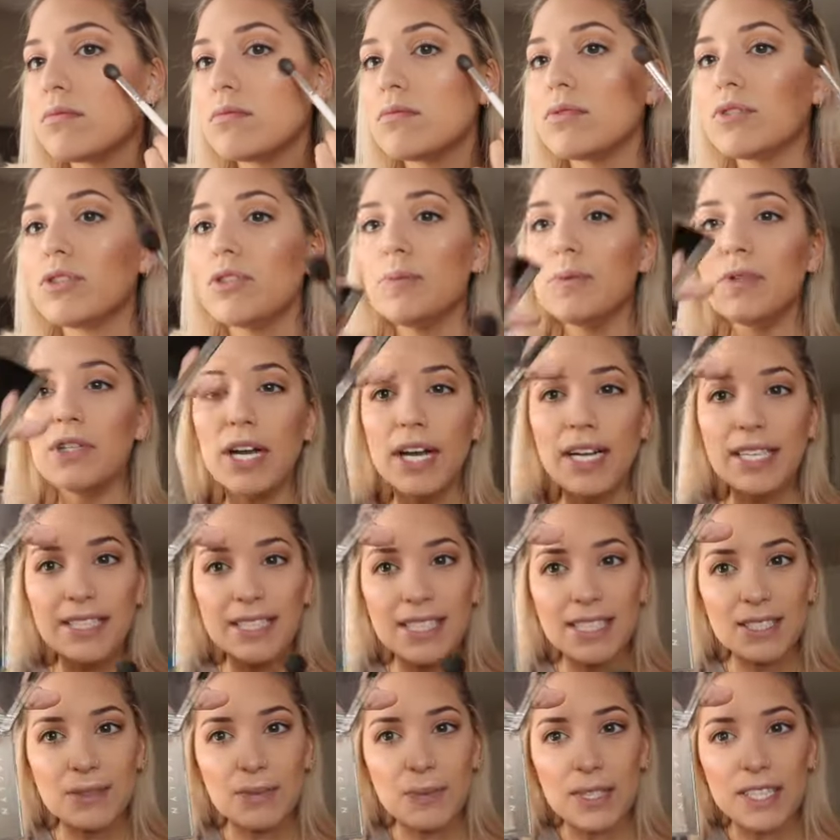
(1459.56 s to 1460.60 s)
super nice.
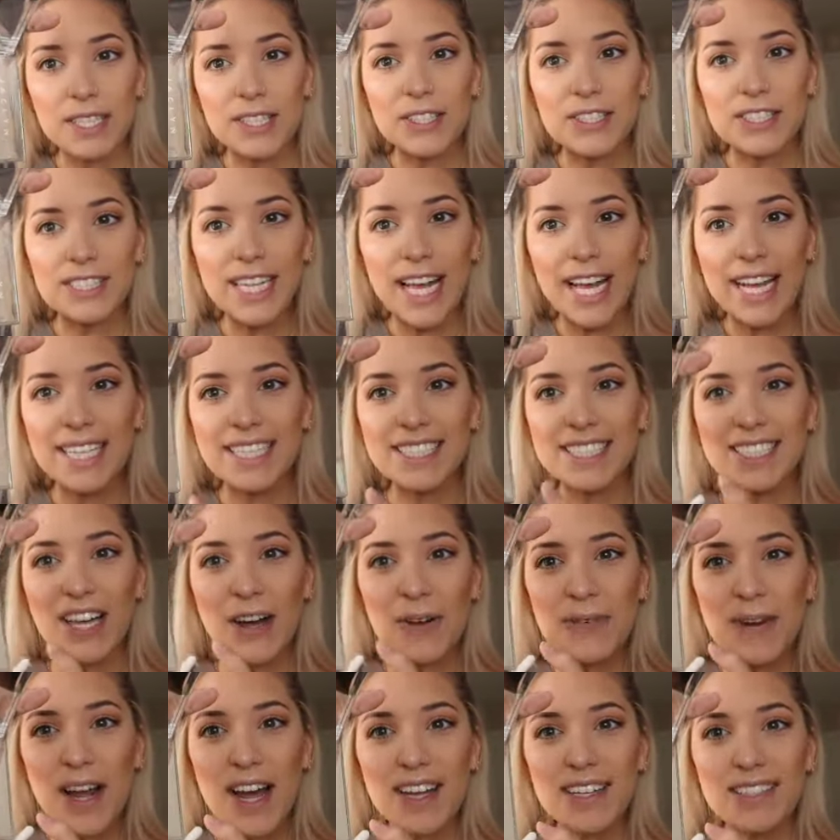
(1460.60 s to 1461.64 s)
This is what it looks like.
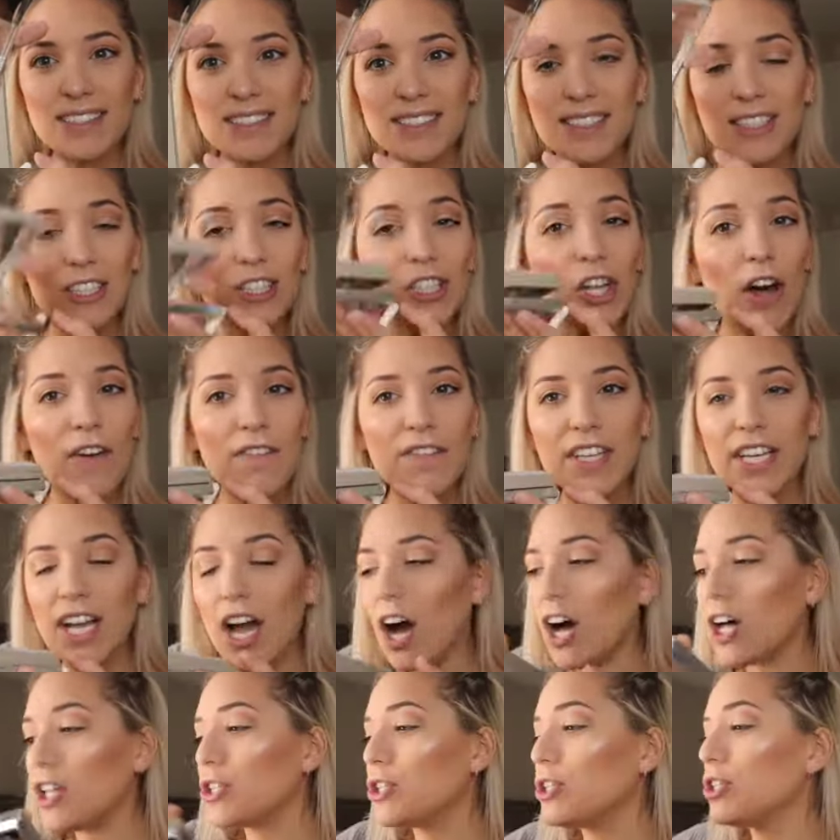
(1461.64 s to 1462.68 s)
So nice. Love the
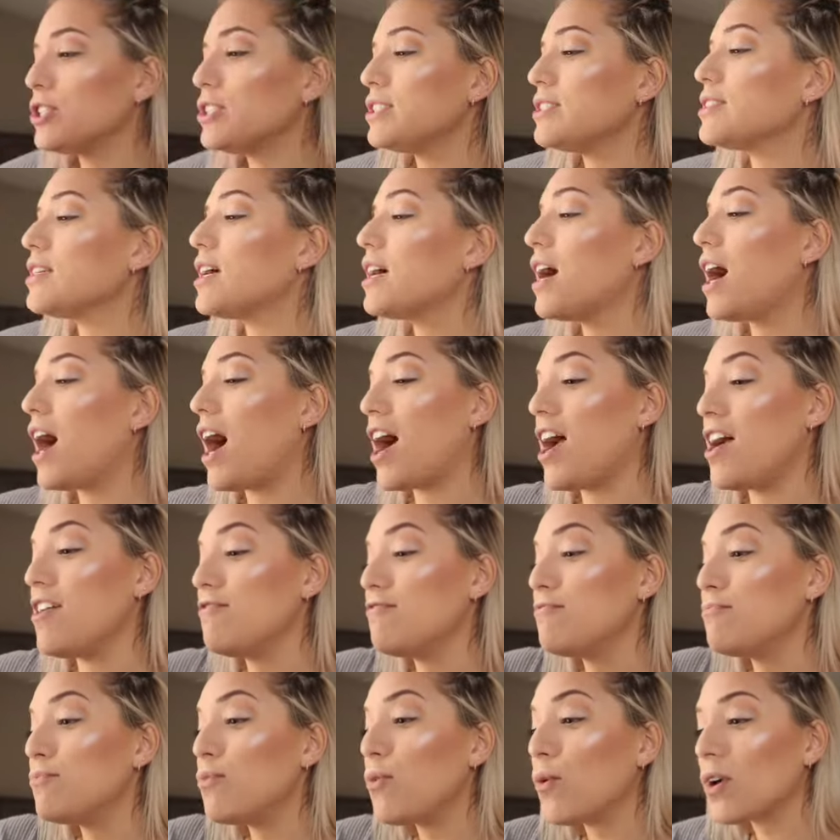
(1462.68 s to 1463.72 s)
colors. I
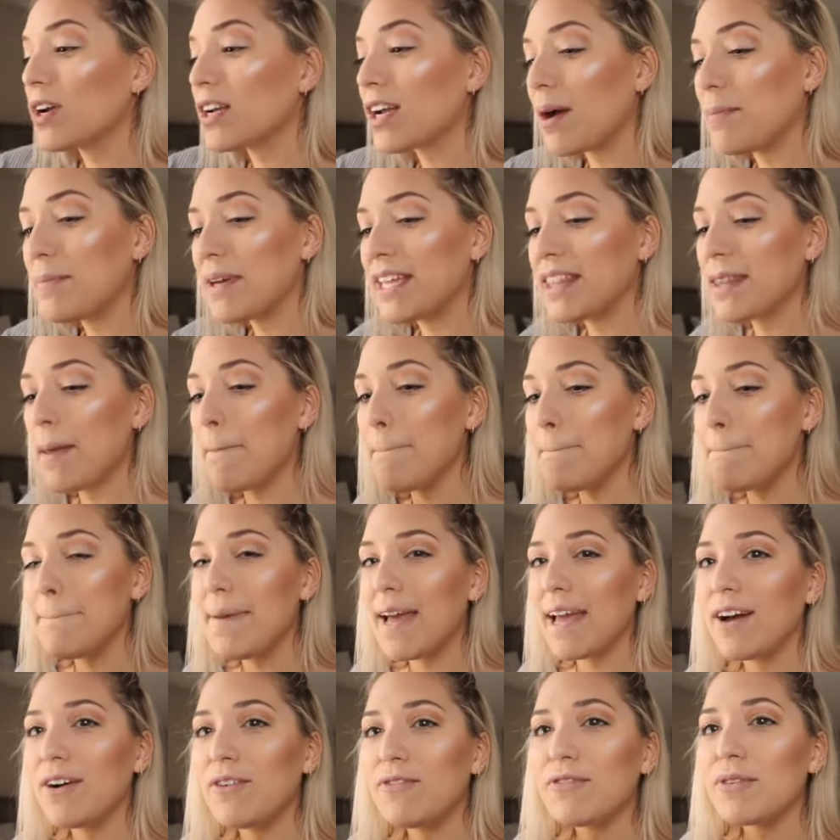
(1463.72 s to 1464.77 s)
have more coming in the
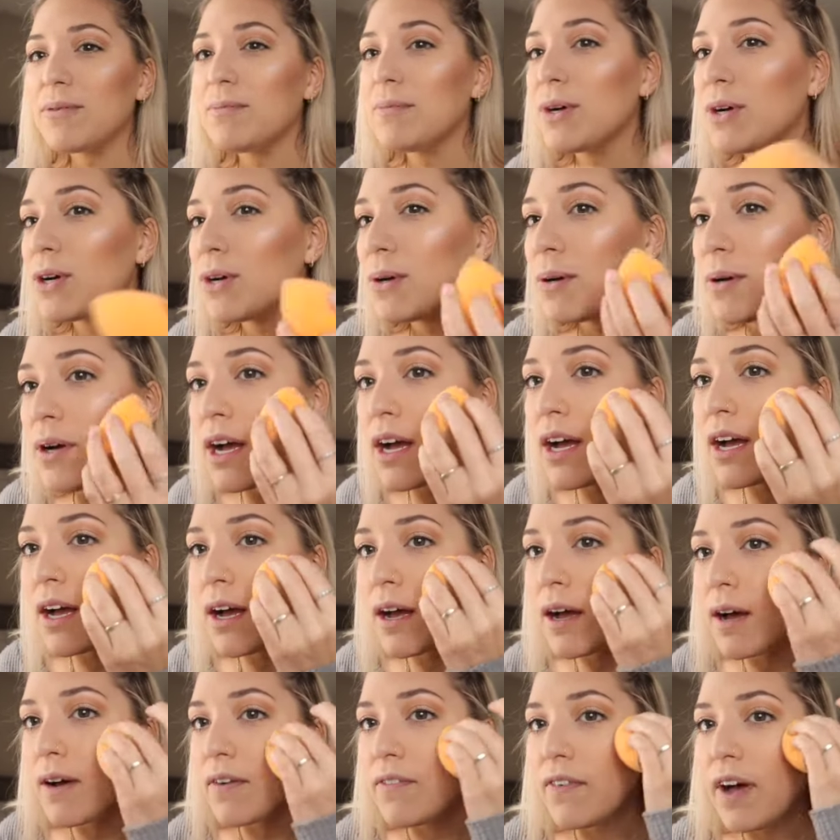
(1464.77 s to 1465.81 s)
mail from her,
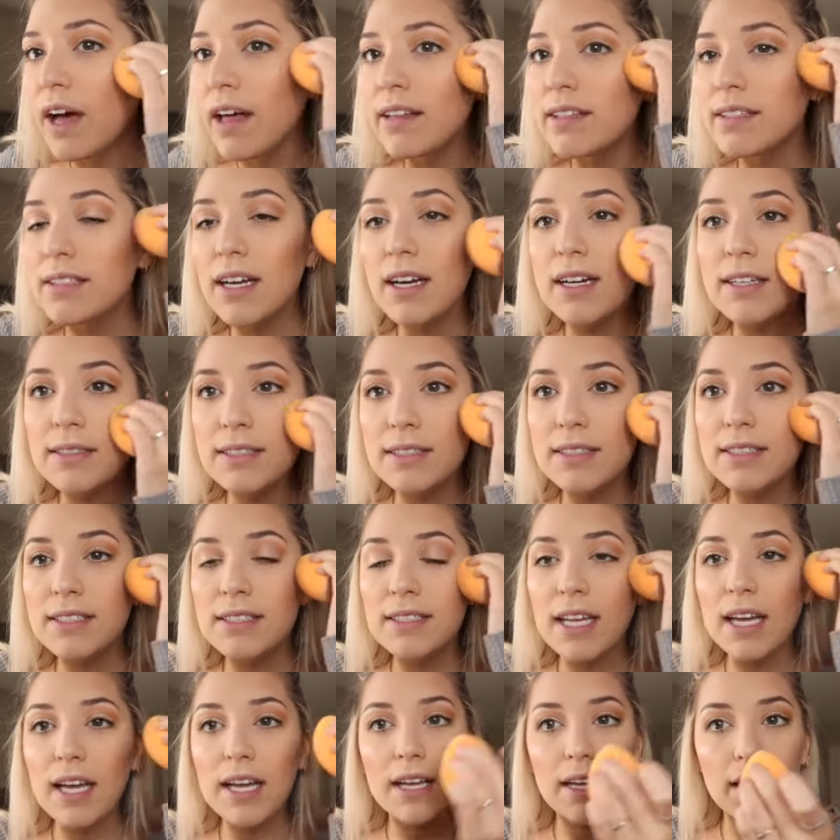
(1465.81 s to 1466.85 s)
Valentine's
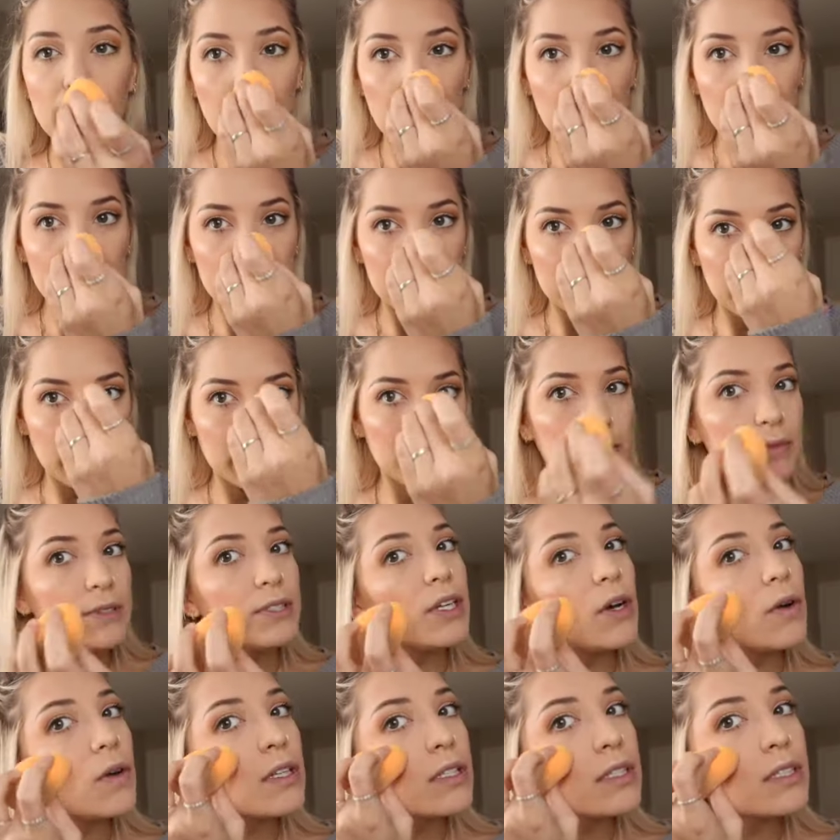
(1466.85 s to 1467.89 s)
Day, so I'm
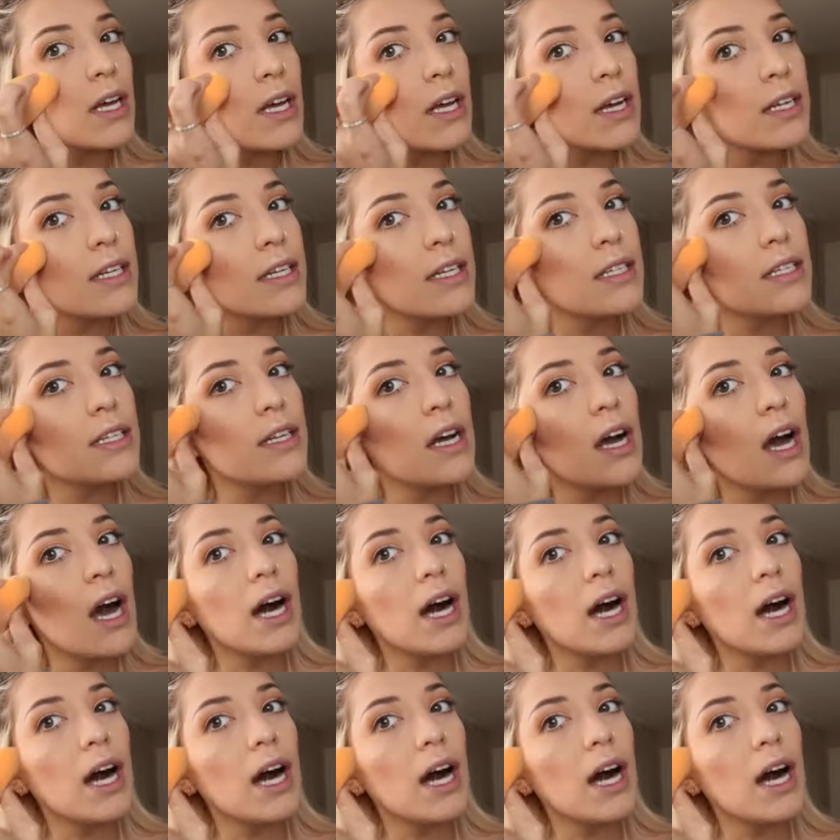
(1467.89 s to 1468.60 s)
so excited.